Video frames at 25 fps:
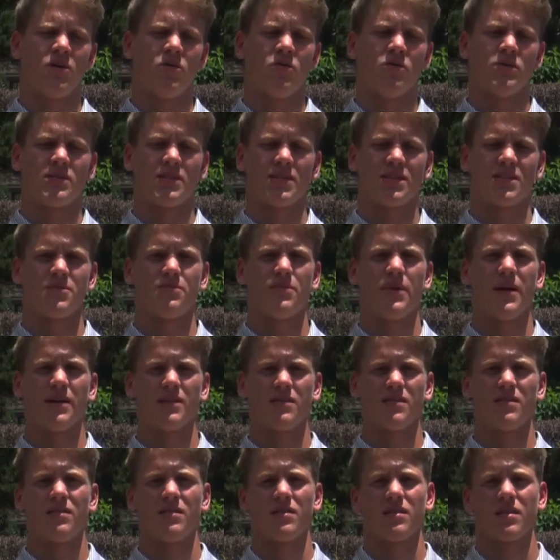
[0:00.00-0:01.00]
was
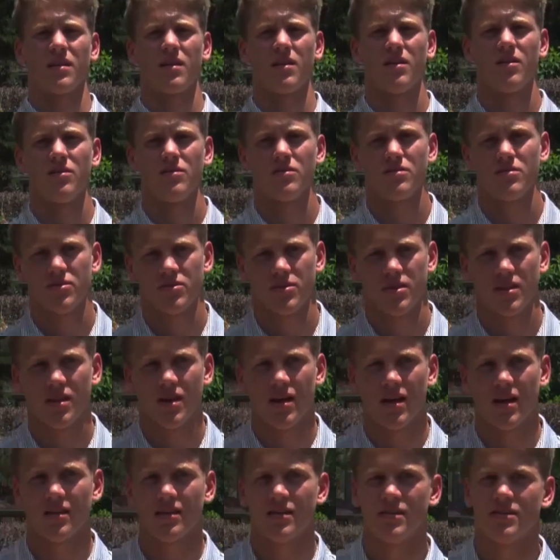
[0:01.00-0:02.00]
expecting to go to a
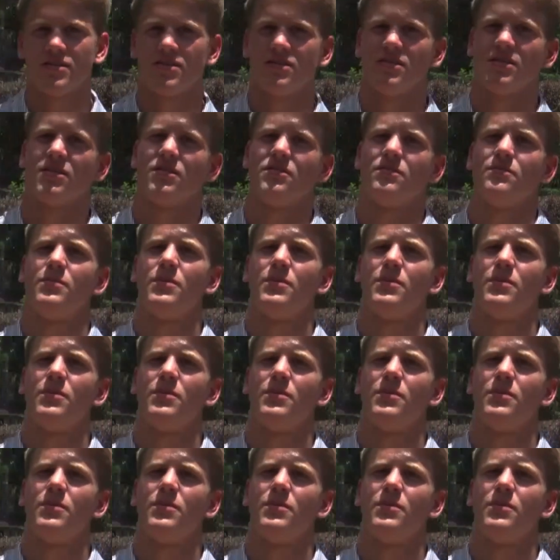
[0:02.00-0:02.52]
lot this year,